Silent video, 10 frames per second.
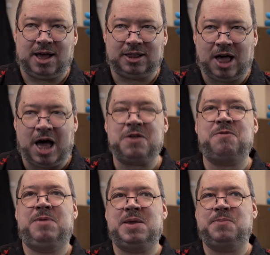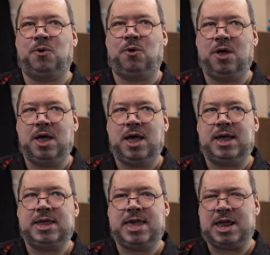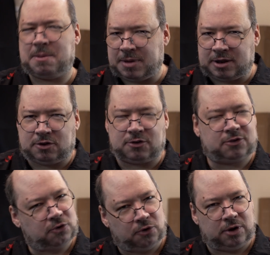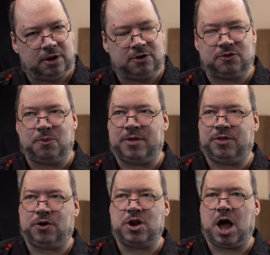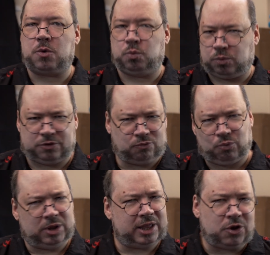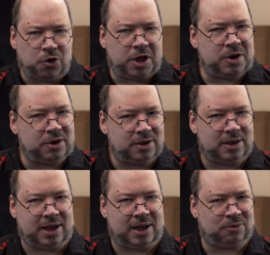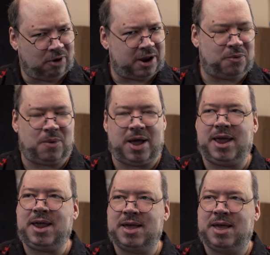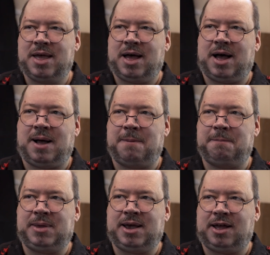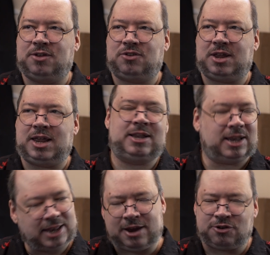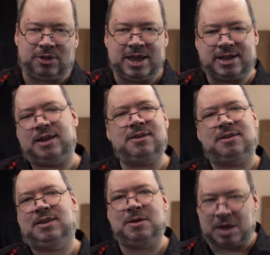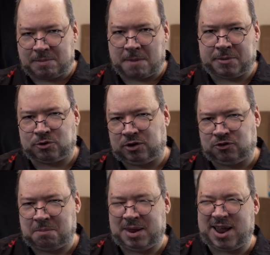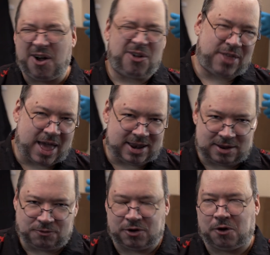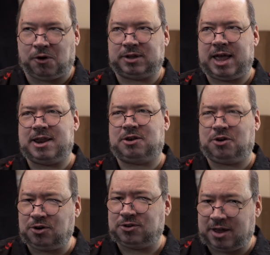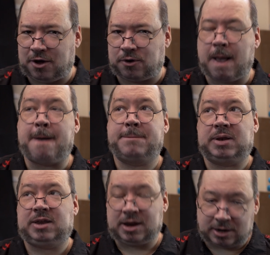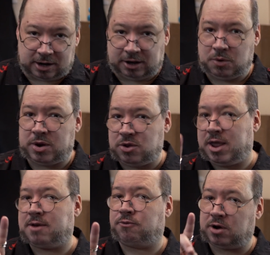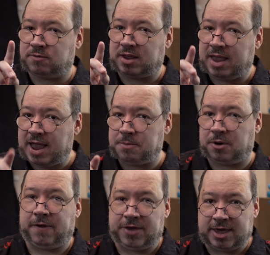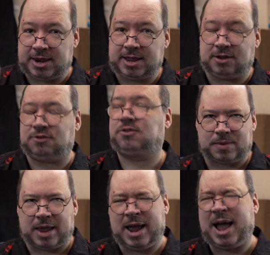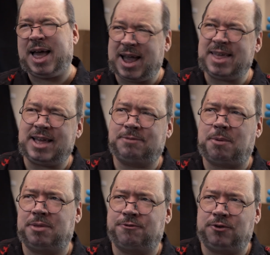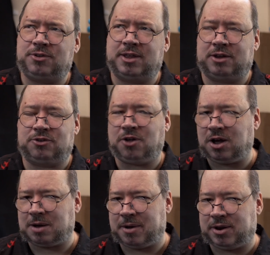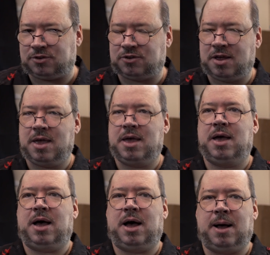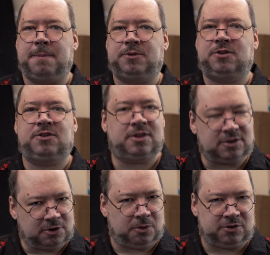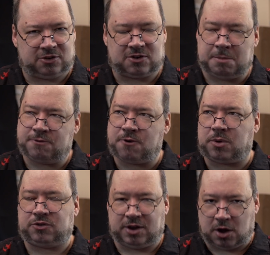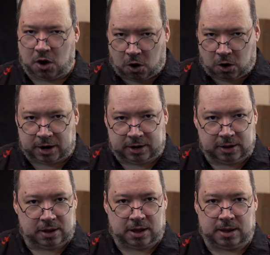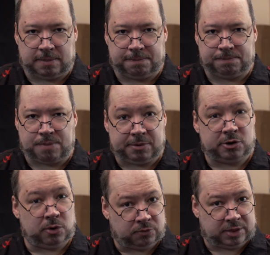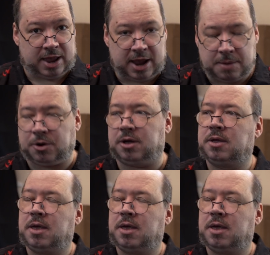a lot of people get a bit discouraged when they're not really good right away. Because intellectually it doesn't seem like puppetry should be all that difficult, and it turns out, particularly when you get in front of a camera, it is. And I think that's probably the first thing I should talk about is, since this series is going to be focusing on puppeteering for the camera,